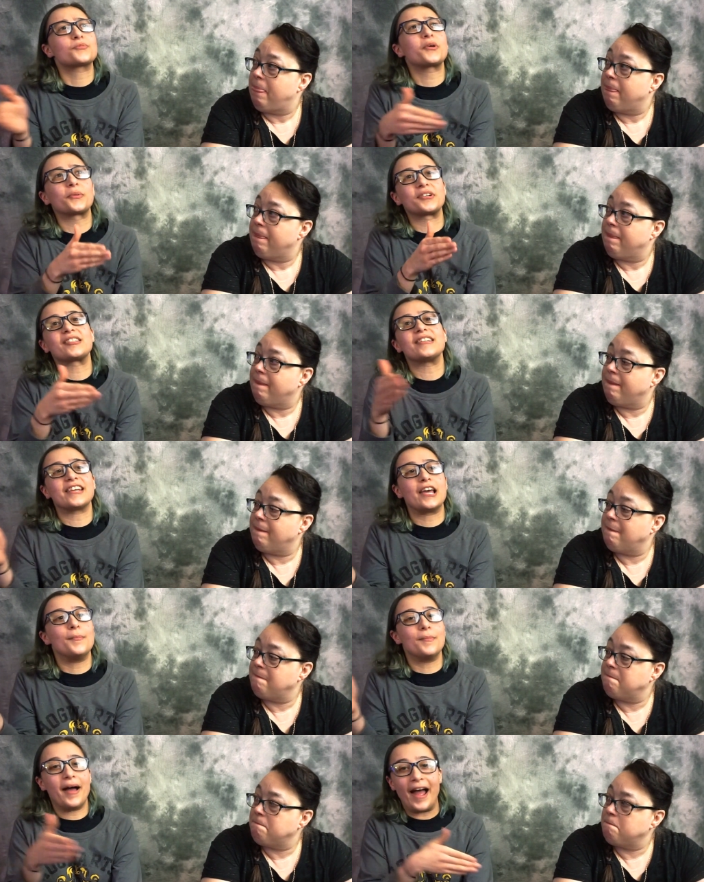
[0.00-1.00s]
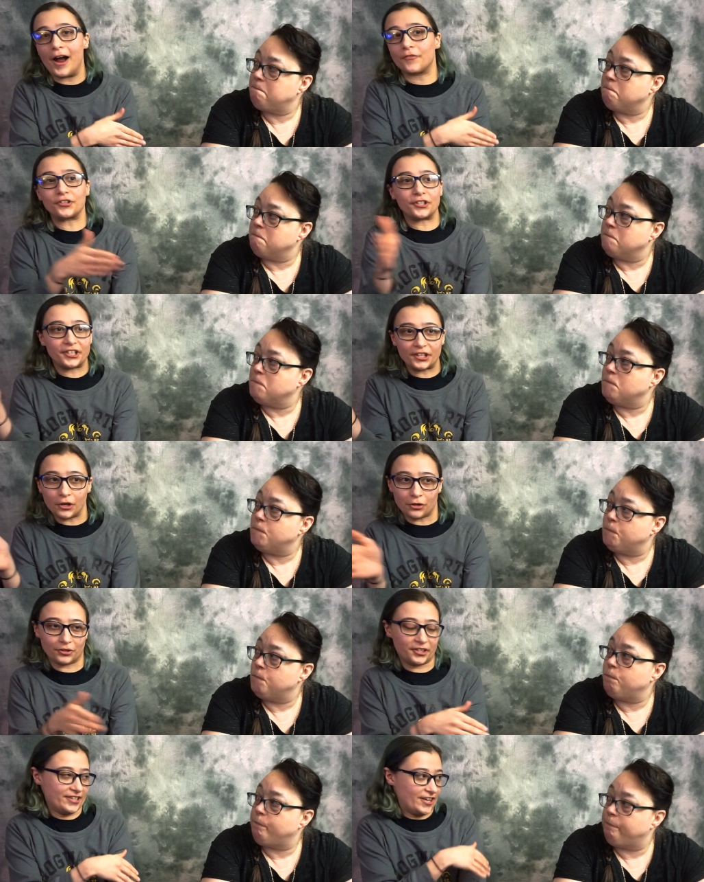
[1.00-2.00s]
Speaker 1: we were seeing him after he
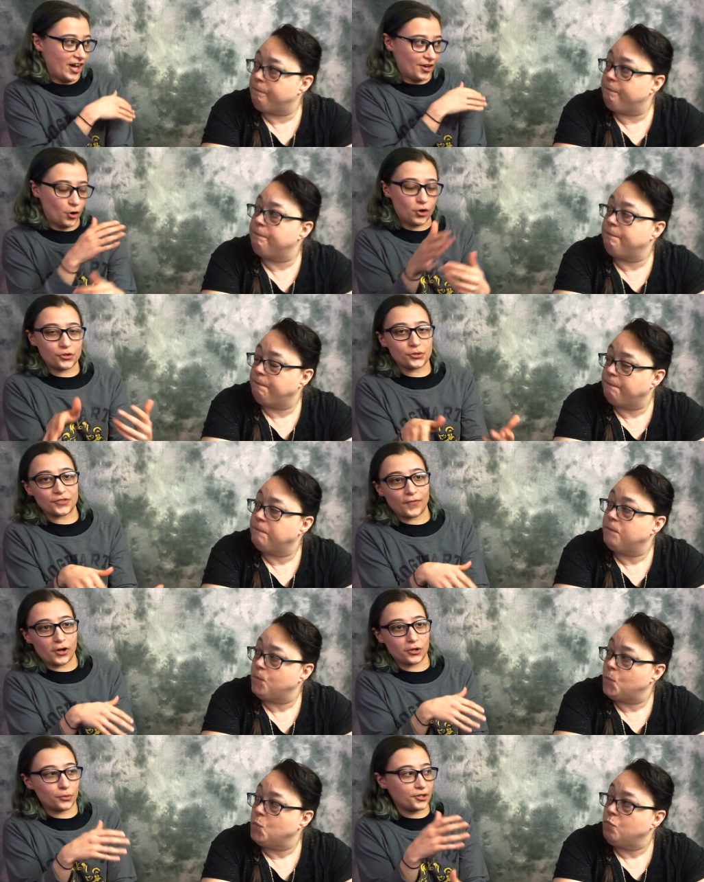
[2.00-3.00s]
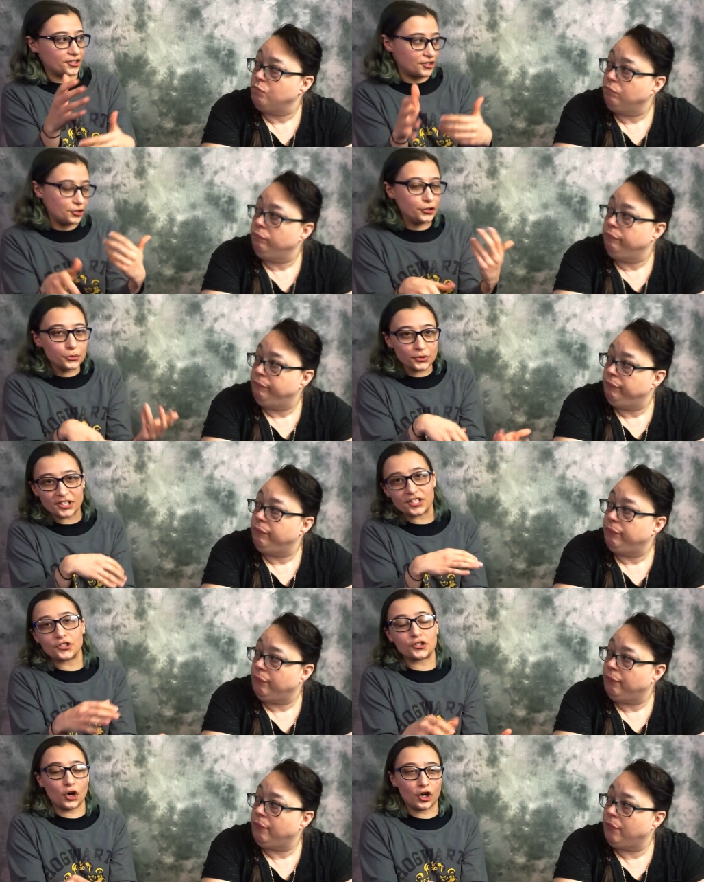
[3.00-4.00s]
already got all those followers and used
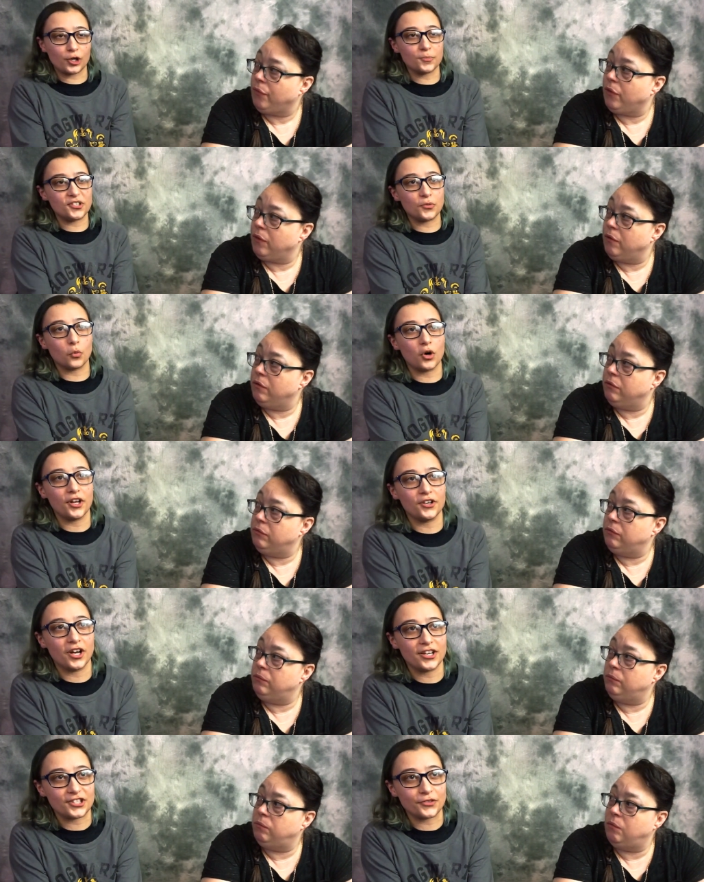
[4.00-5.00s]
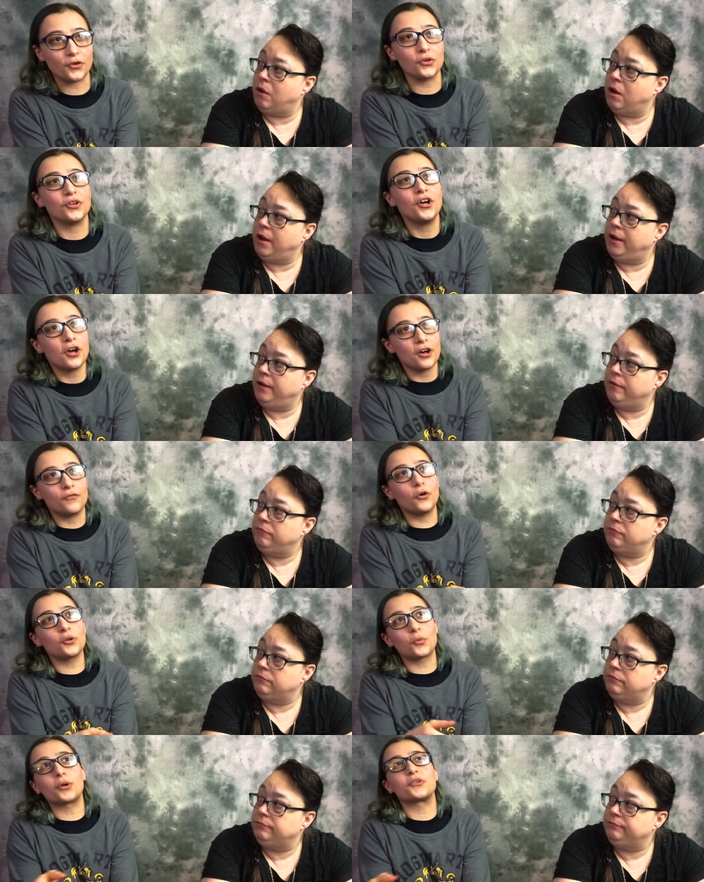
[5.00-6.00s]
his charms and whatnot. So right.
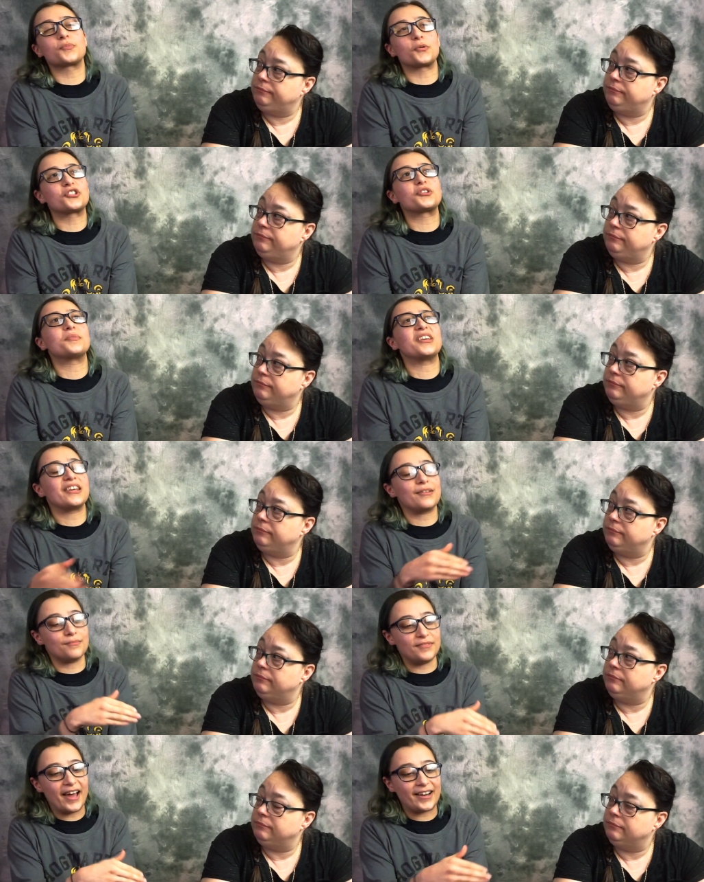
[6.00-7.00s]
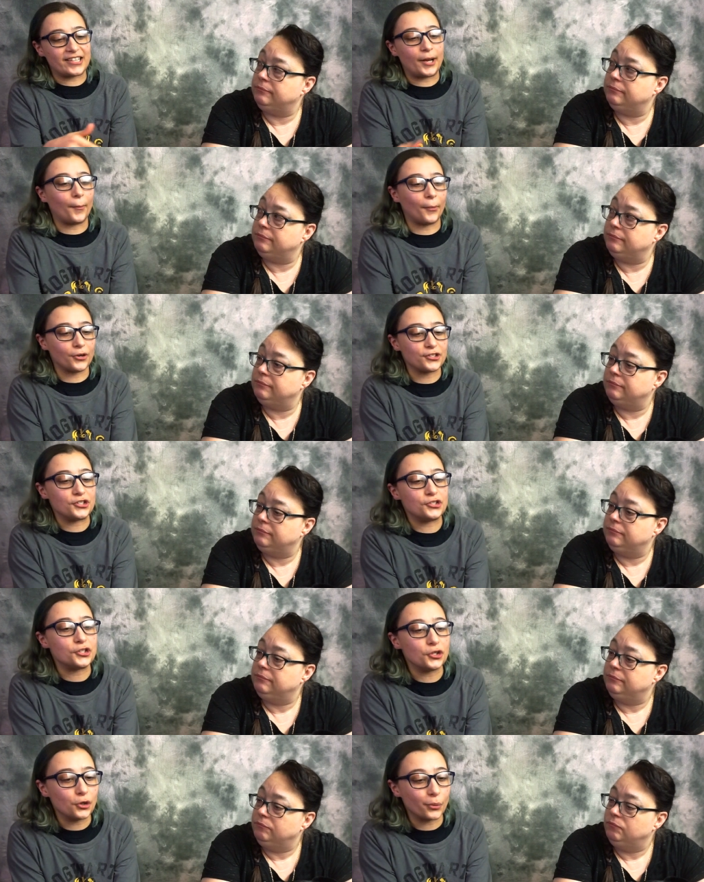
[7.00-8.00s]
Voldemort was supposed to be that type of person
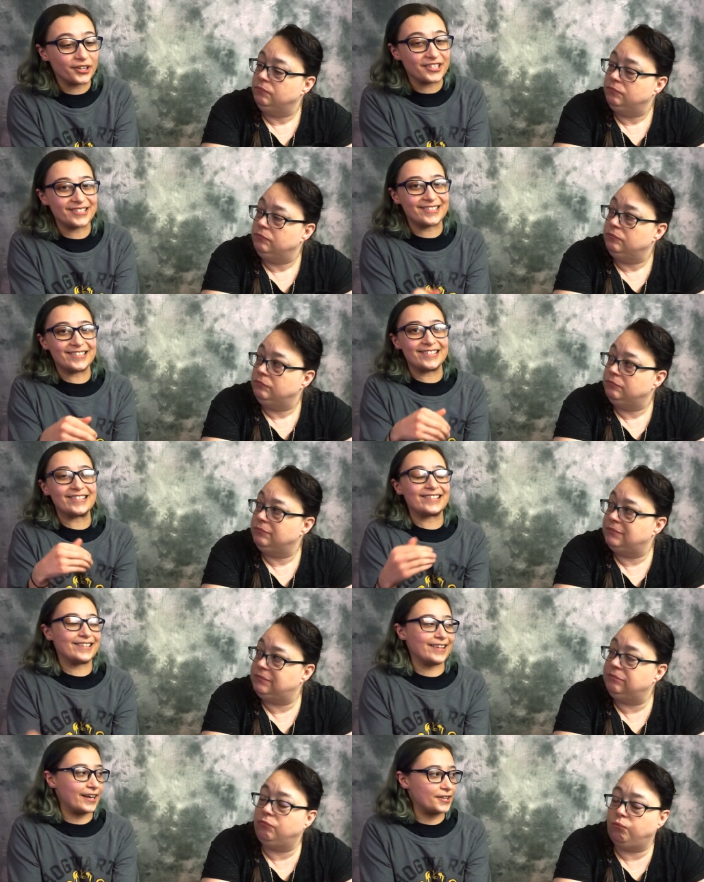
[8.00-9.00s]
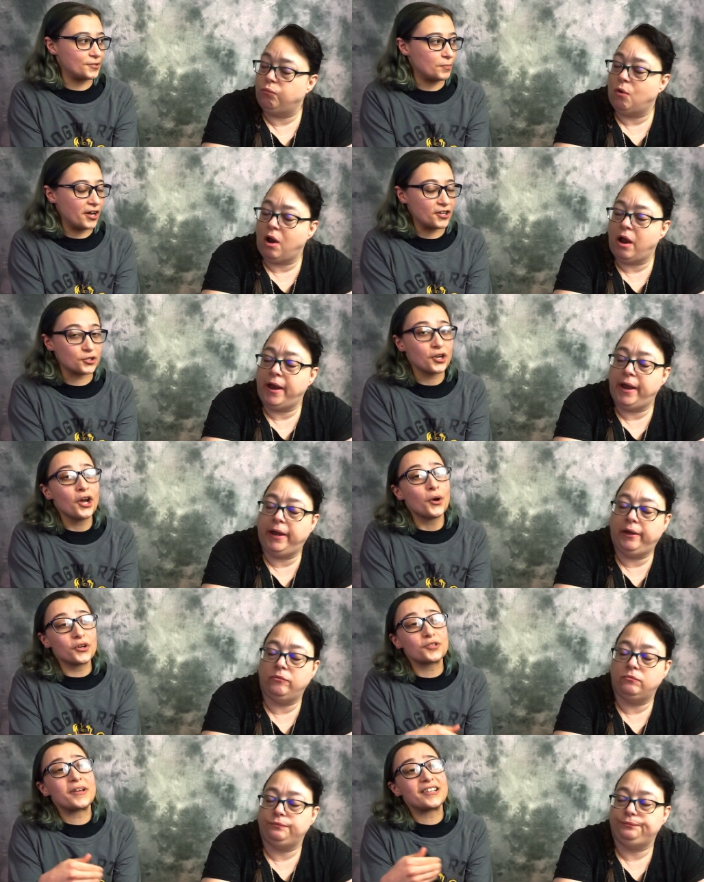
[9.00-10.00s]
too. We just didn't see that as right.
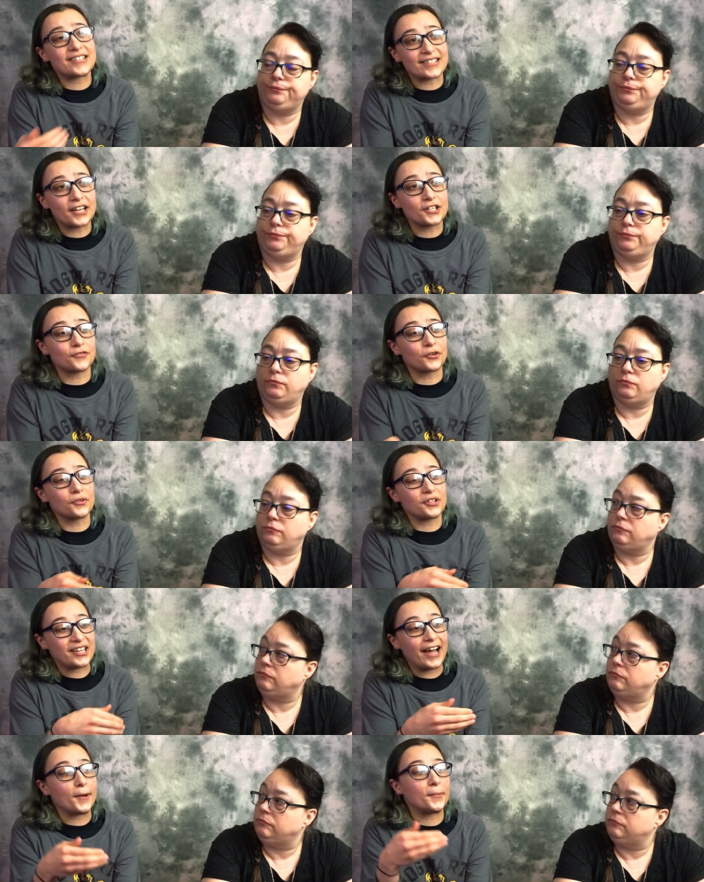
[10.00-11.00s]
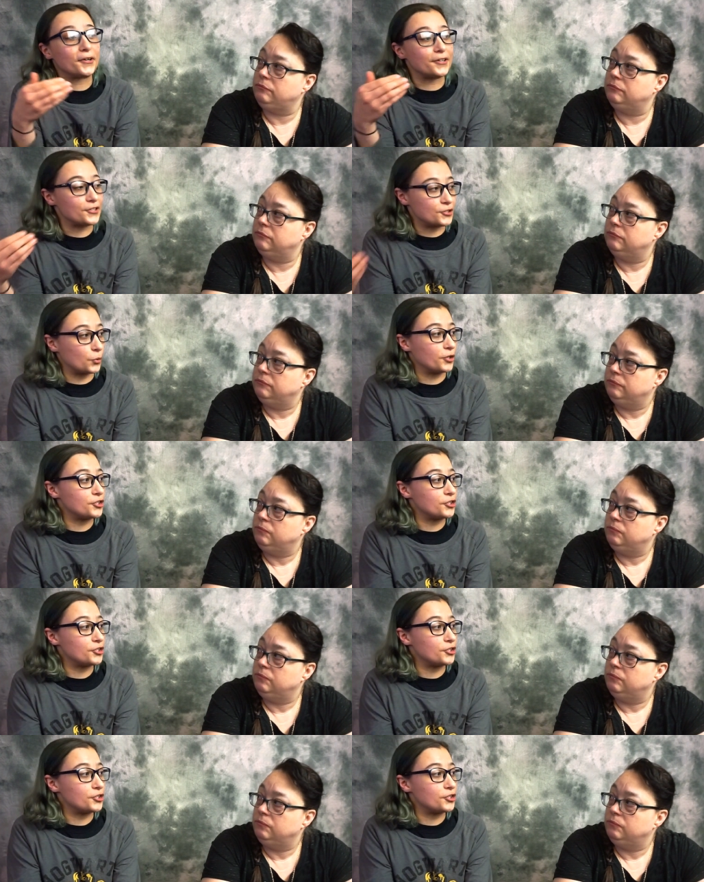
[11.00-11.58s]
much, which made sense for the time period the story